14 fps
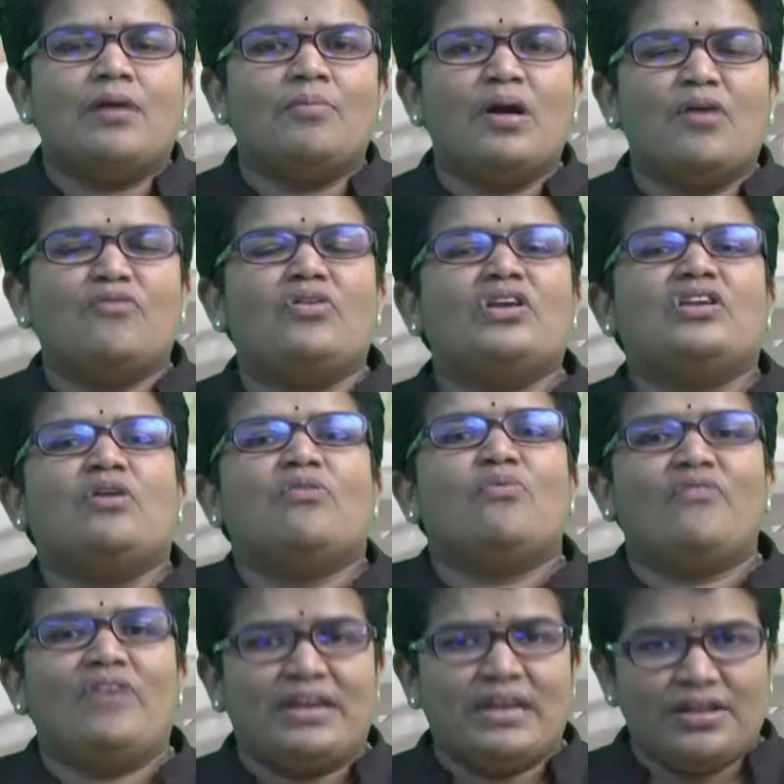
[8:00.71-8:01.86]
come up with
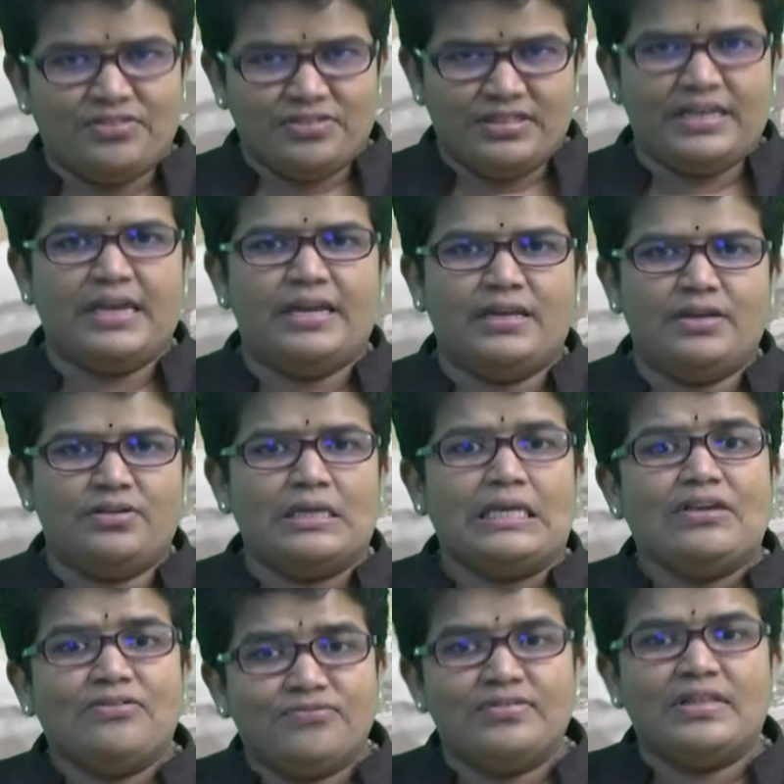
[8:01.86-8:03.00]
fantastic ideas
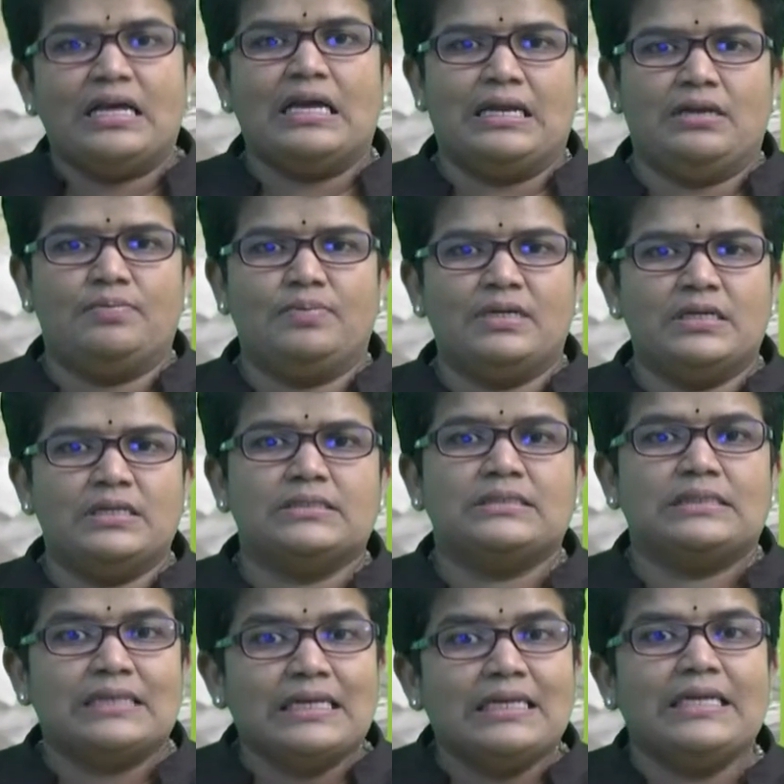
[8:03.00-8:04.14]
if the
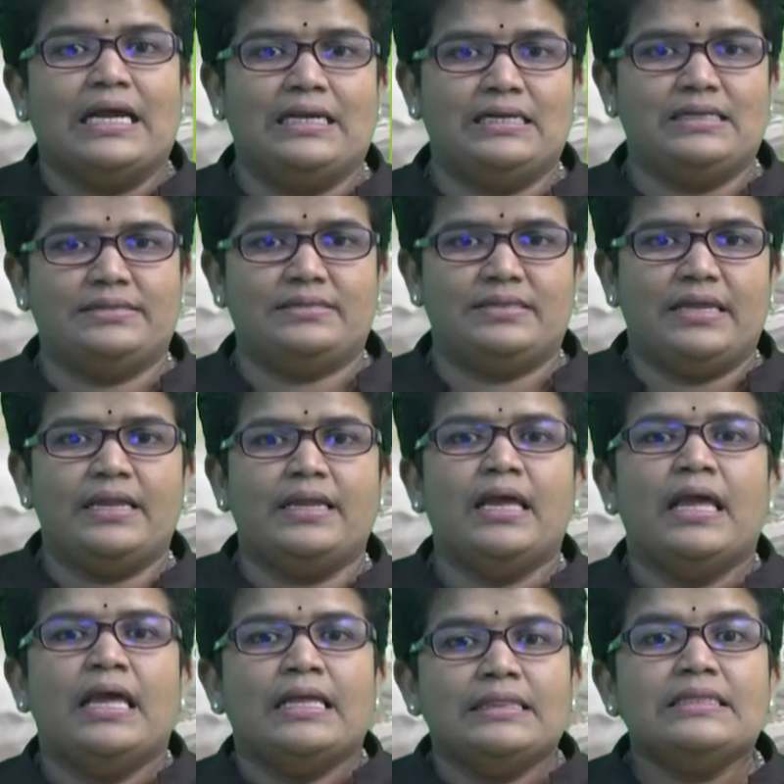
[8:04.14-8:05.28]
entrepreneurs really understand
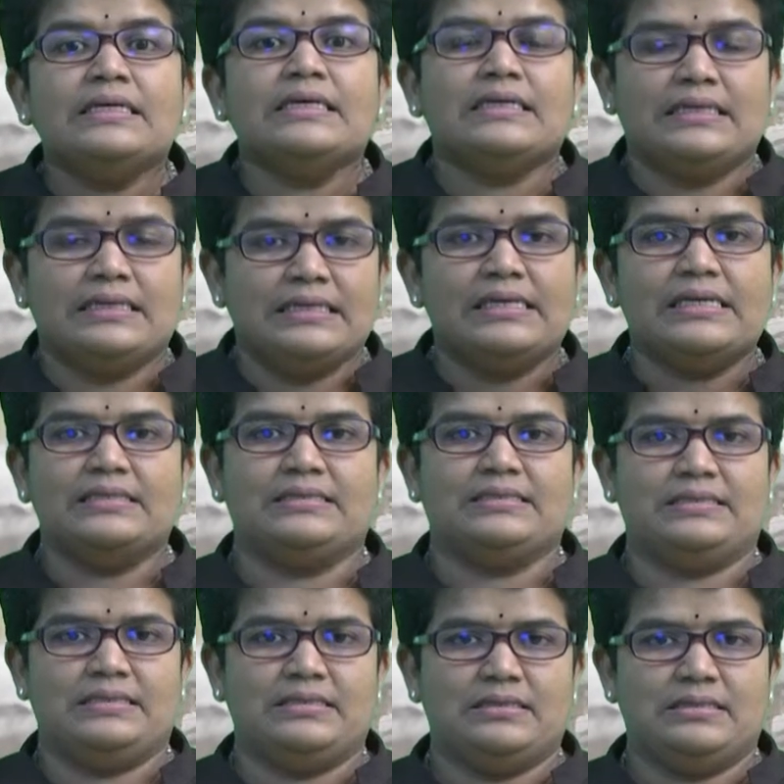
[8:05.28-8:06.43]
the
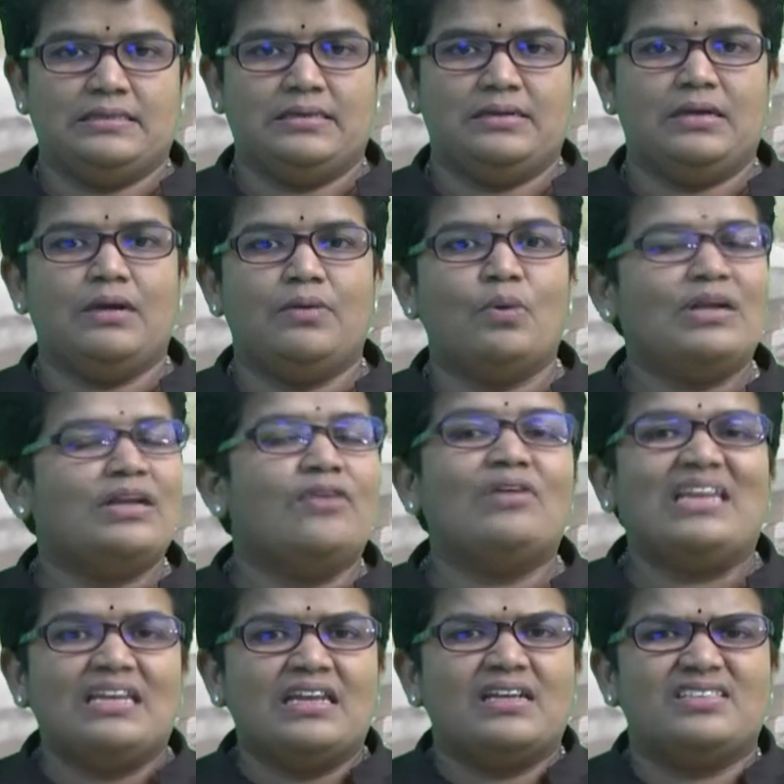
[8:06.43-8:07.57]
industry, whatever
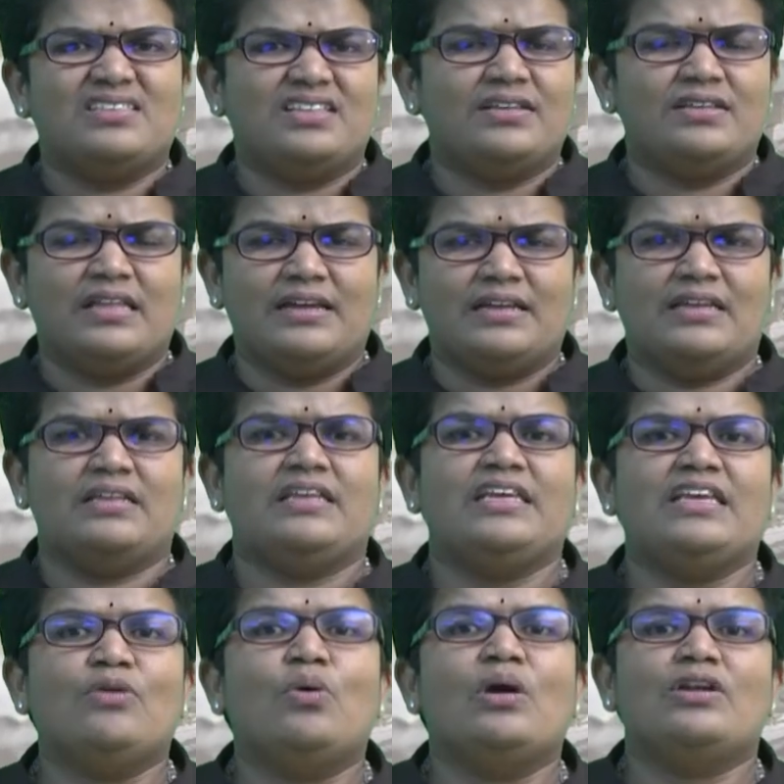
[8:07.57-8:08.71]
industry that
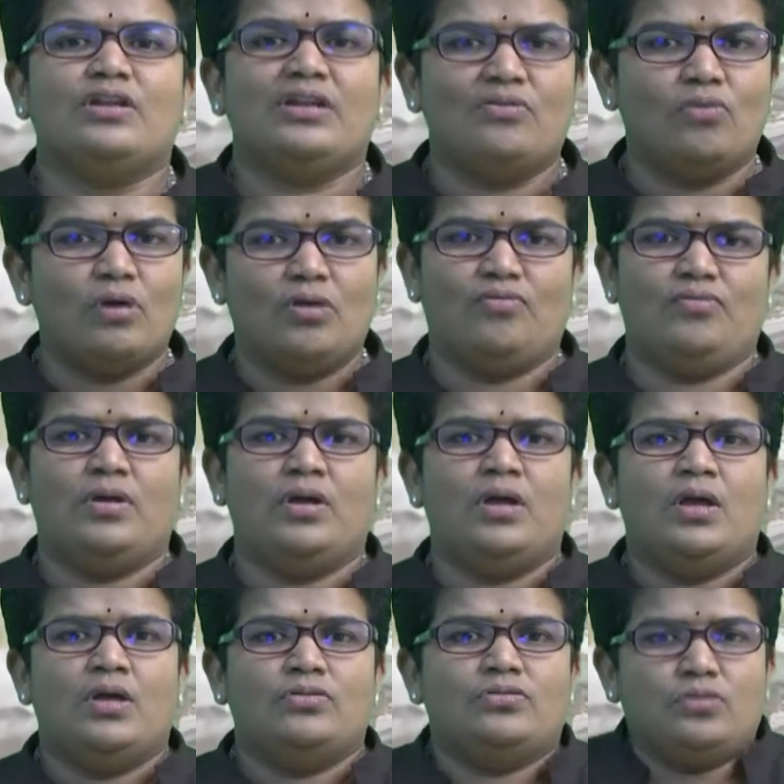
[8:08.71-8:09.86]
you want to involve.
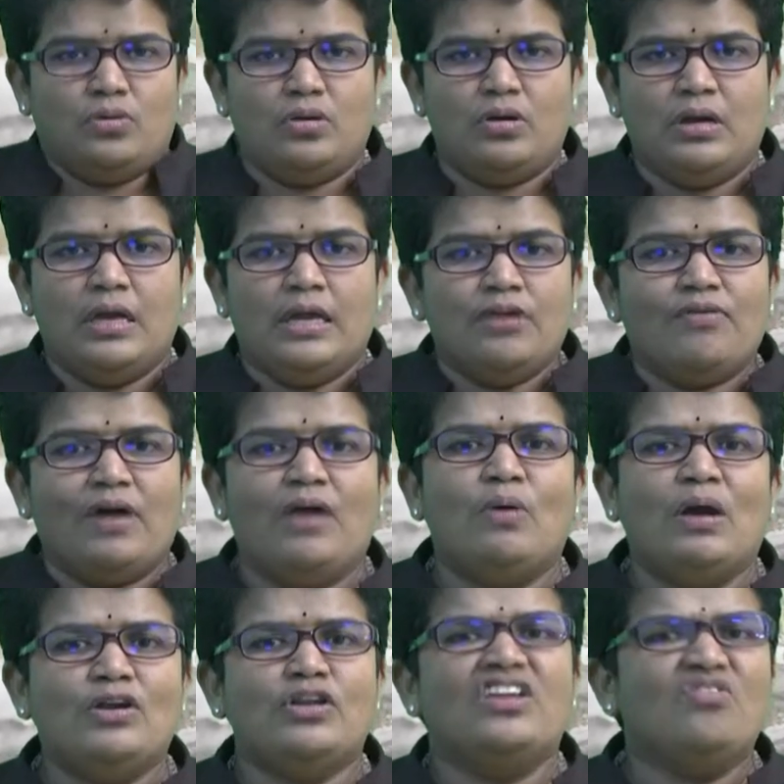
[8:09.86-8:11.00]
So if I
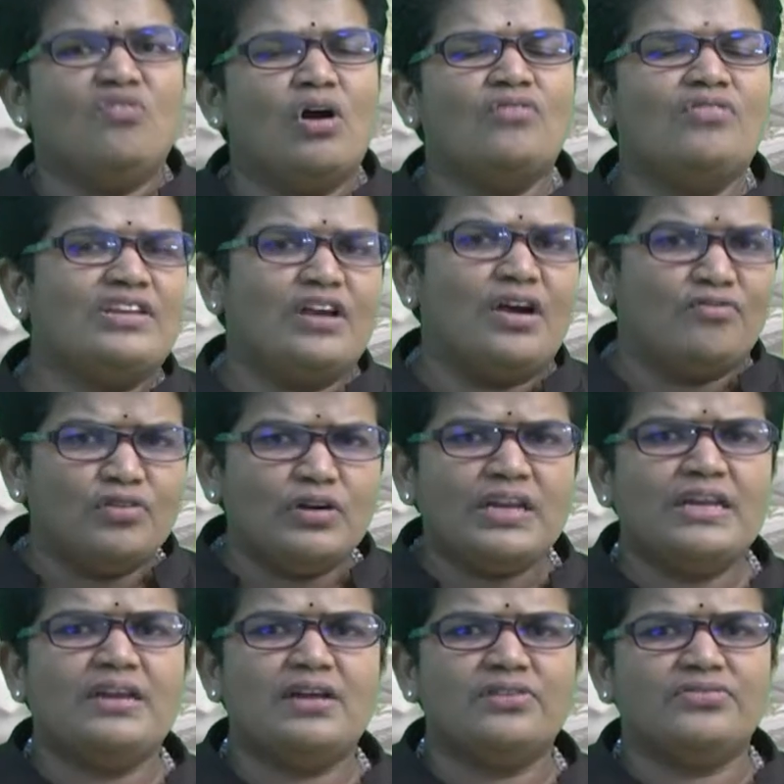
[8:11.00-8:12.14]
want to involve in a food
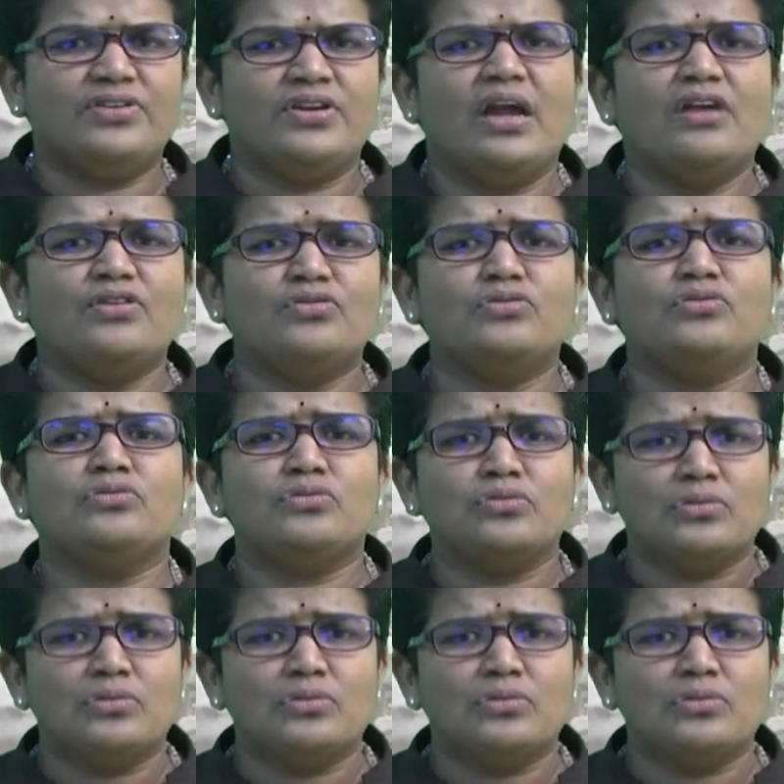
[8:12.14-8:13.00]
industry, I should